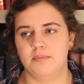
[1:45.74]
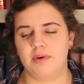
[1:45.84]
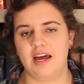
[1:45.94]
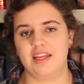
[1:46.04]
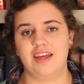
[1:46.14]

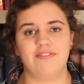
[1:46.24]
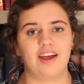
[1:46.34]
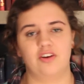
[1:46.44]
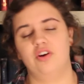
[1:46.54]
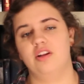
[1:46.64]
But if I
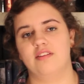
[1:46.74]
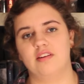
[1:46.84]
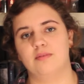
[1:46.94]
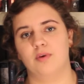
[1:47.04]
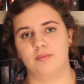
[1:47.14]
could listen
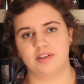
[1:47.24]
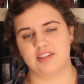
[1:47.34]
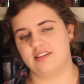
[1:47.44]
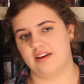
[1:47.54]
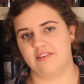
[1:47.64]
to more books,
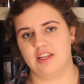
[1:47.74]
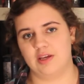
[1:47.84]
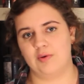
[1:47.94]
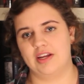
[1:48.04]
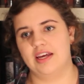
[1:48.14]
I
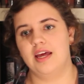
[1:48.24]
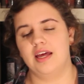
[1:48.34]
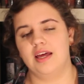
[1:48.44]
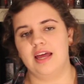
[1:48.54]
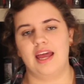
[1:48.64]
definitely would.
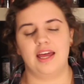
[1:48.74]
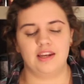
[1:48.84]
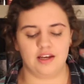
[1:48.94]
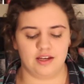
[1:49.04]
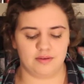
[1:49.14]

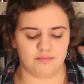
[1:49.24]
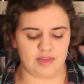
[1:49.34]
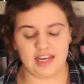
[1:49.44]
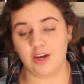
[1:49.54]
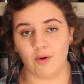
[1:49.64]
And
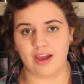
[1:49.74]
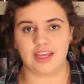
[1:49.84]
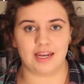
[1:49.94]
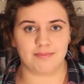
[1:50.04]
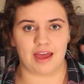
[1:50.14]
anyway,
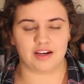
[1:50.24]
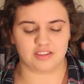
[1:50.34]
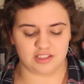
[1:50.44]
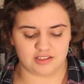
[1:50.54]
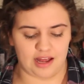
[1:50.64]
getting back
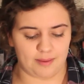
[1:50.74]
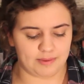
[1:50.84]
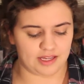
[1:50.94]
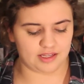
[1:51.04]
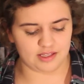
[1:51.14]
onto the
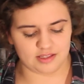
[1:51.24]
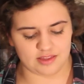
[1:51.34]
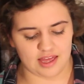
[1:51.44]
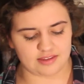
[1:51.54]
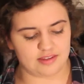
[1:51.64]
topic,
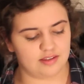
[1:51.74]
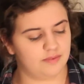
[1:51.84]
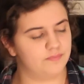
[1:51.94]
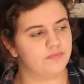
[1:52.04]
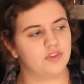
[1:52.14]
this
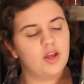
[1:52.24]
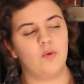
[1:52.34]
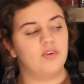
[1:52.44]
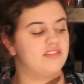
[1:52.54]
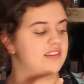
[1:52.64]

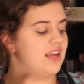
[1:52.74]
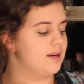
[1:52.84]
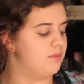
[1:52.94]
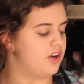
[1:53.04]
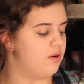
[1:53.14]
was the
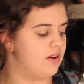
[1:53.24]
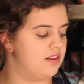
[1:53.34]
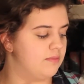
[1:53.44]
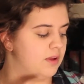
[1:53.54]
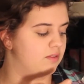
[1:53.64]
second book I read
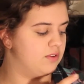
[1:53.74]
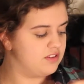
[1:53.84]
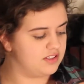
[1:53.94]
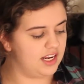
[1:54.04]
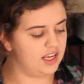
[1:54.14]
this month, which
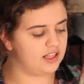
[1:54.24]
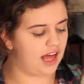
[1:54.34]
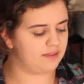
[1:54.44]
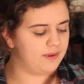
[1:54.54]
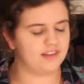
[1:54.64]
is City of
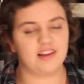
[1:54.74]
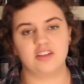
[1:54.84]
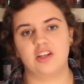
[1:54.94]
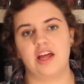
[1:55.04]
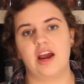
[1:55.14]
Glass by
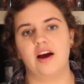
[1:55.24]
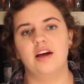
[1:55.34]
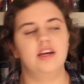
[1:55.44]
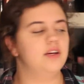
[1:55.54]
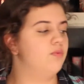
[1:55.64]
Cassandra Clare,
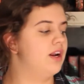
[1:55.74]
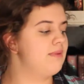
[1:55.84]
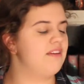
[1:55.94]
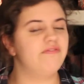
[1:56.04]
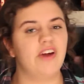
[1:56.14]
one of
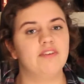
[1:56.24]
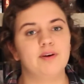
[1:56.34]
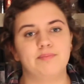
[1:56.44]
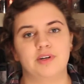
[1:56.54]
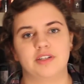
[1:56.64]
my
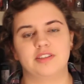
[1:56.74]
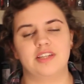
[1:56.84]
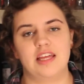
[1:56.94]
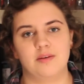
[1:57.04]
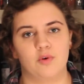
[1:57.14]
favorite books
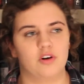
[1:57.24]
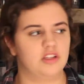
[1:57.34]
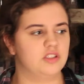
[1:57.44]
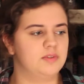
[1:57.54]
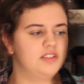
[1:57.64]
in the Mortal
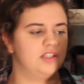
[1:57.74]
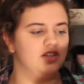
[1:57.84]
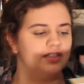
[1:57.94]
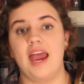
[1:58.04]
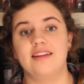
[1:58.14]
Instruments
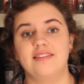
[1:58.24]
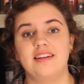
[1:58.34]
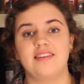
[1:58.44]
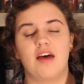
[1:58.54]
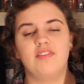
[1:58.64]
series. And
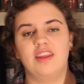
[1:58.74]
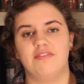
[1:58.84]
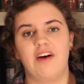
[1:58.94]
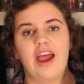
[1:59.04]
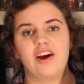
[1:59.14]
since Heavenly
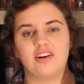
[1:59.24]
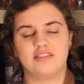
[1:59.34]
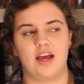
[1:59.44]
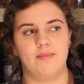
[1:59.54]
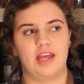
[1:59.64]
Fire is
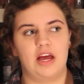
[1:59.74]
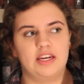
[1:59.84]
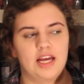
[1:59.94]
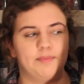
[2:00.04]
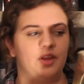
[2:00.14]
coming out in
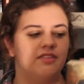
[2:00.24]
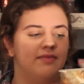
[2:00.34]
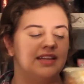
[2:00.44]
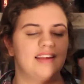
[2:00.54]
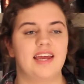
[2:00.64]
a couple of
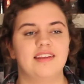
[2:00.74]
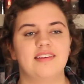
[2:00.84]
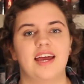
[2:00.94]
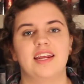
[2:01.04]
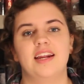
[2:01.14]
months, I
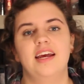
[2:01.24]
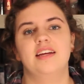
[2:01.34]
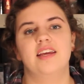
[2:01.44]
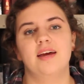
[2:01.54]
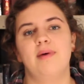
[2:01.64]
decided
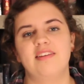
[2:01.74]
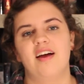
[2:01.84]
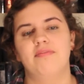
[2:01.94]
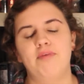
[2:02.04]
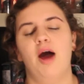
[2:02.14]
to get
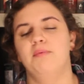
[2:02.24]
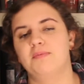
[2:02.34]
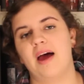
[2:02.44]
myself pumped